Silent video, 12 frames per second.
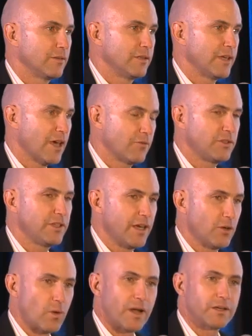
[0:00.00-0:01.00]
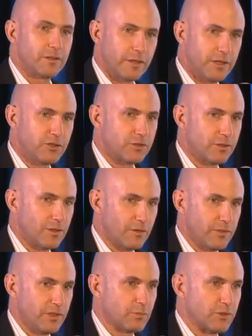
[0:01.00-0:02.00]
FDA regulation
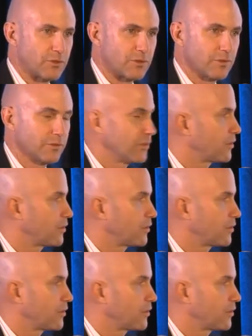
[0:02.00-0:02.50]
of these materials